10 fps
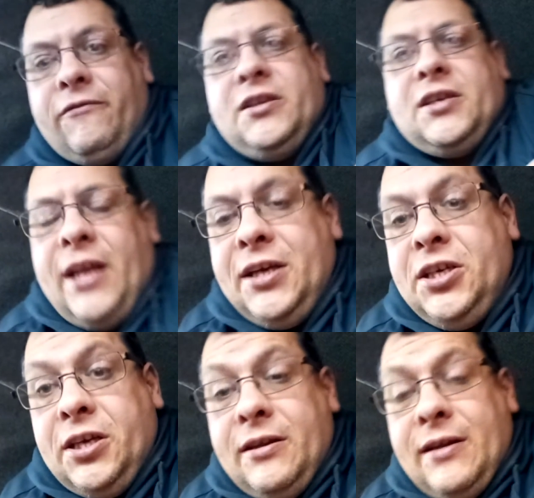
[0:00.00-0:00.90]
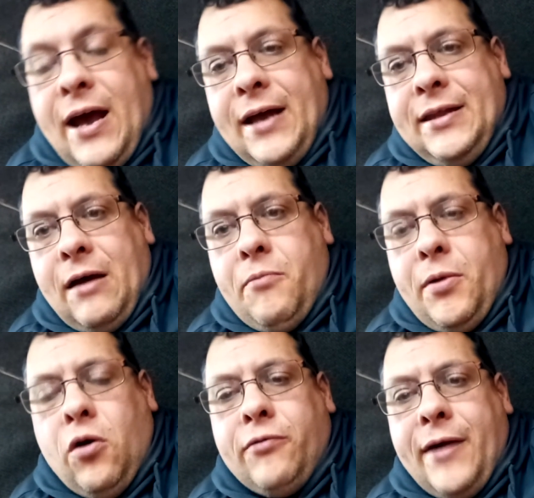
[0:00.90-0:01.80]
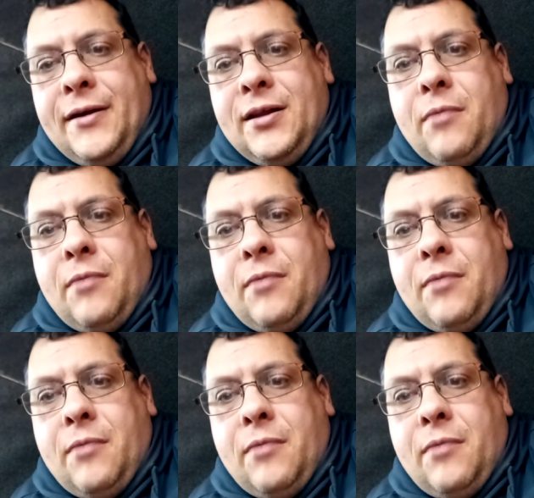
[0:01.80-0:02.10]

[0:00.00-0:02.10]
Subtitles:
of insulation, and that'll be all round.